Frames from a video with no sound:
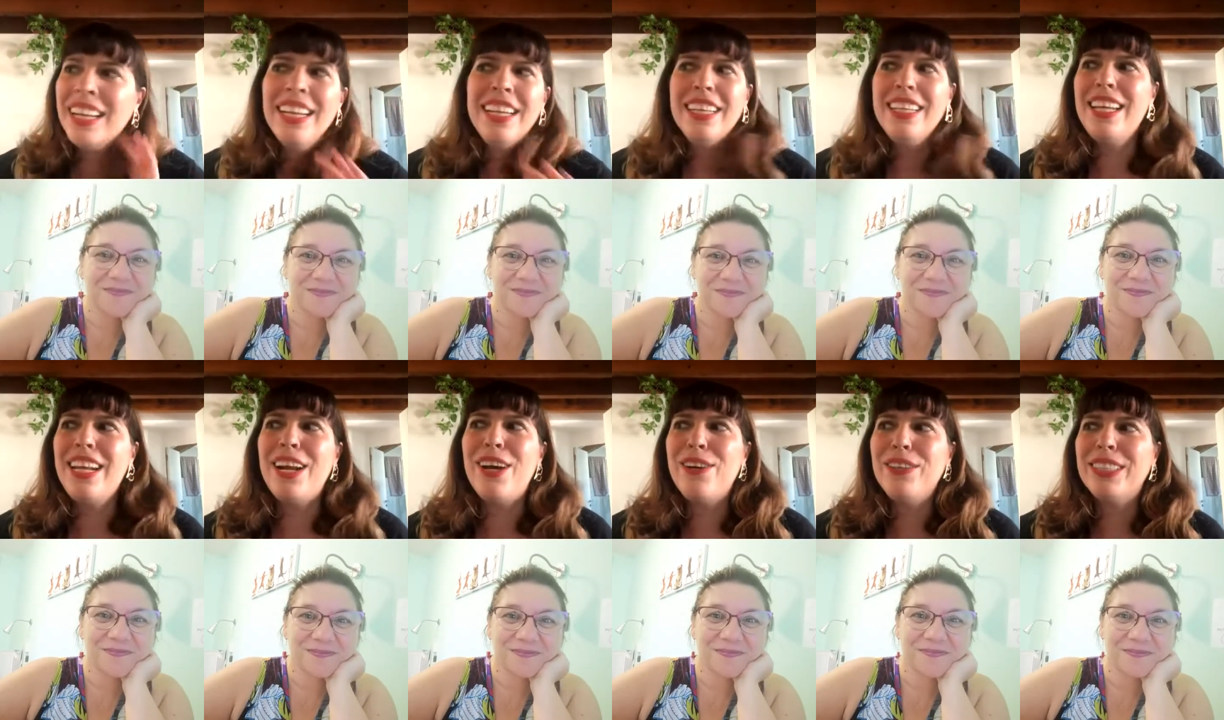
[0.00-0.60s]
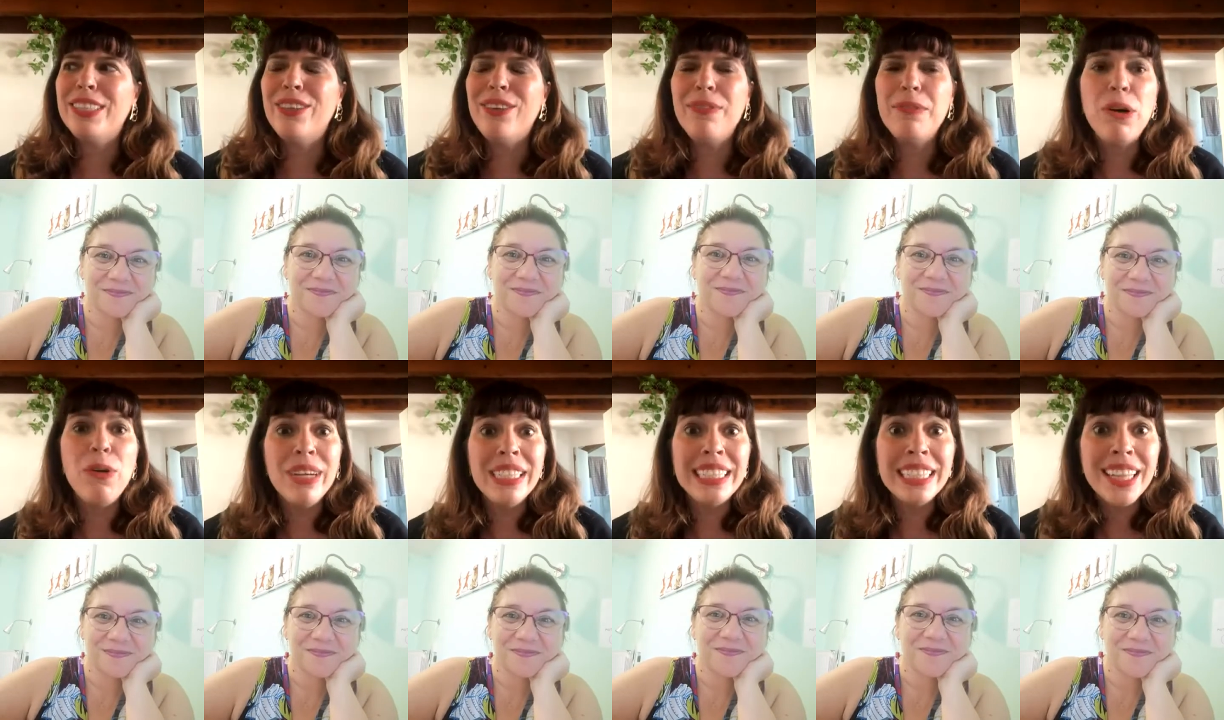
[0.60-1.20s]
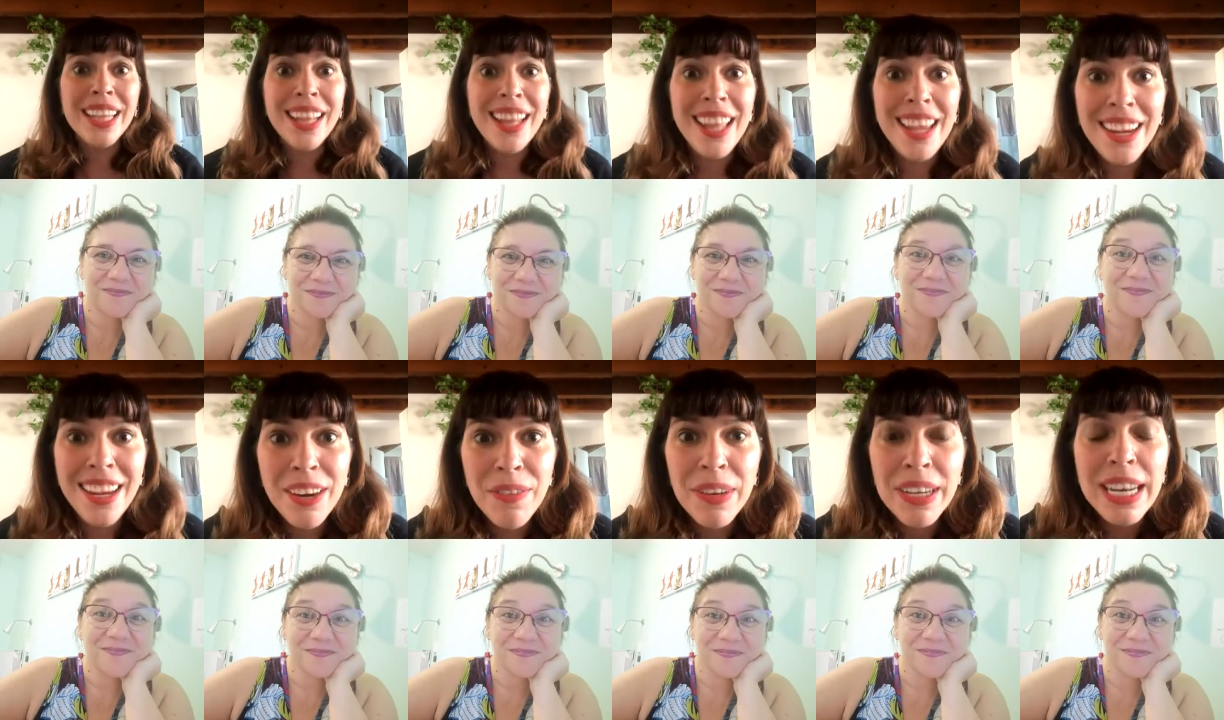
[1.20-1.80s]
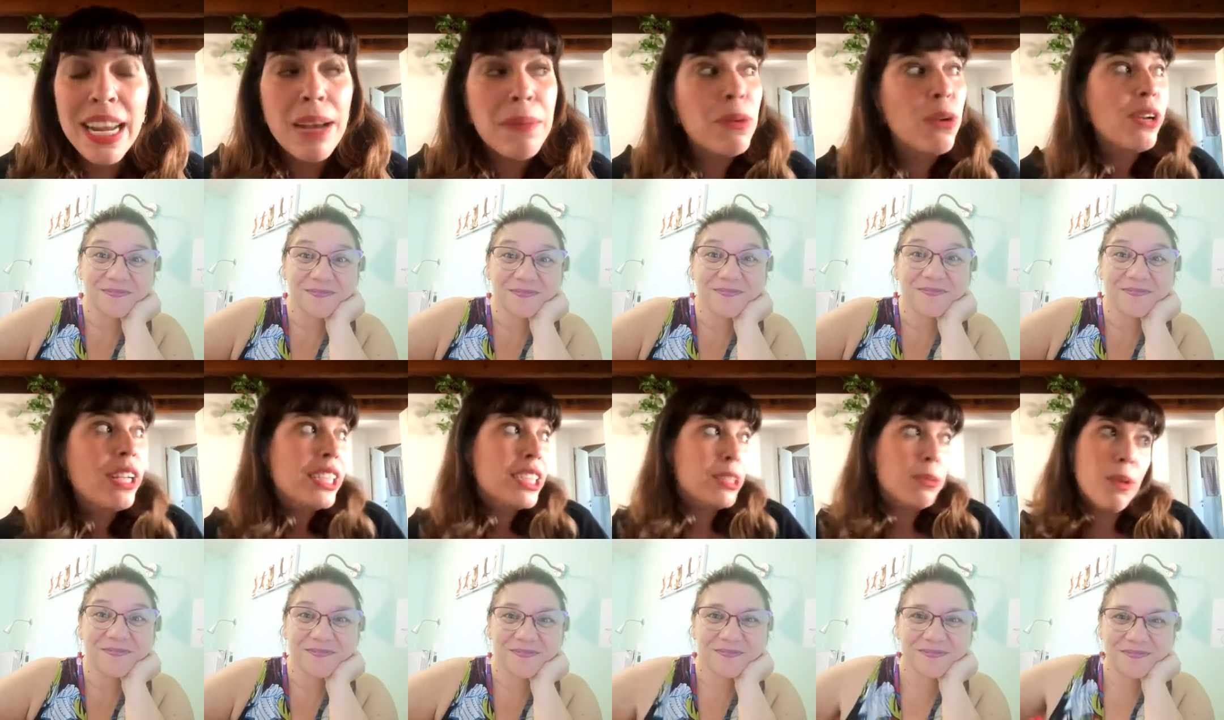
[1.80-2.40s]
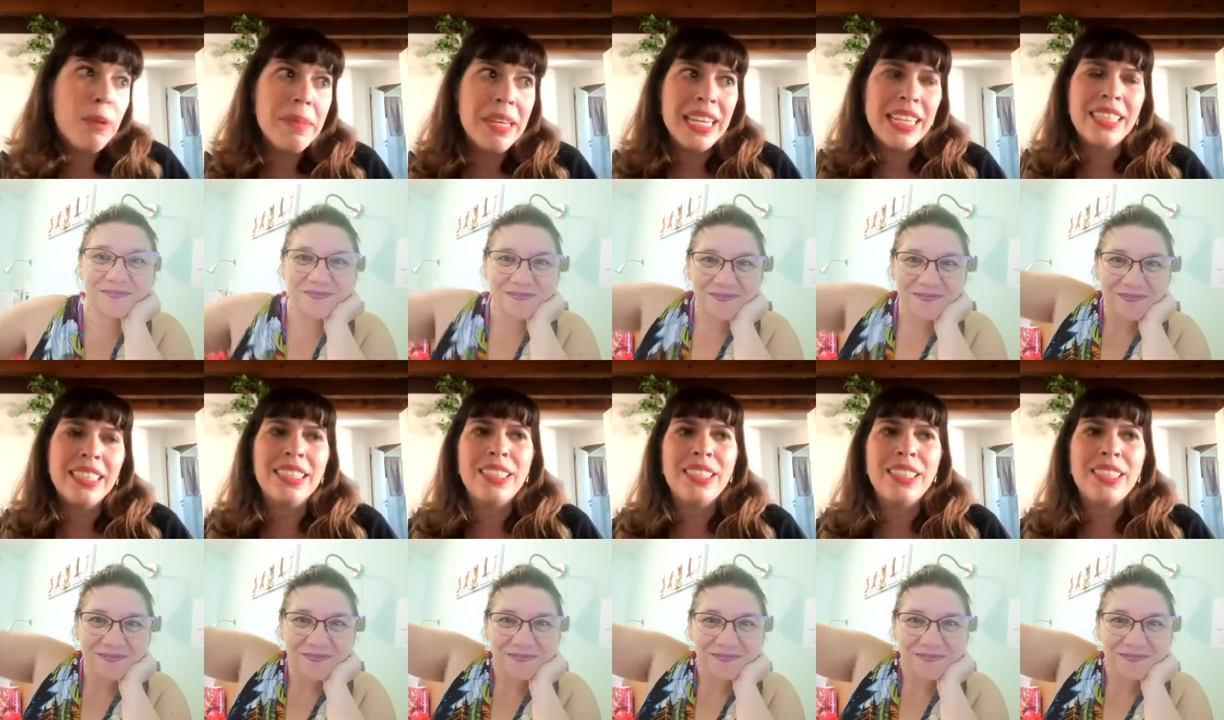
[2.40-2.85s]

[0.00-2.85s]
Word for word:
Speaker 1: you know, so I'm going to the lake every day, I'm going swimming.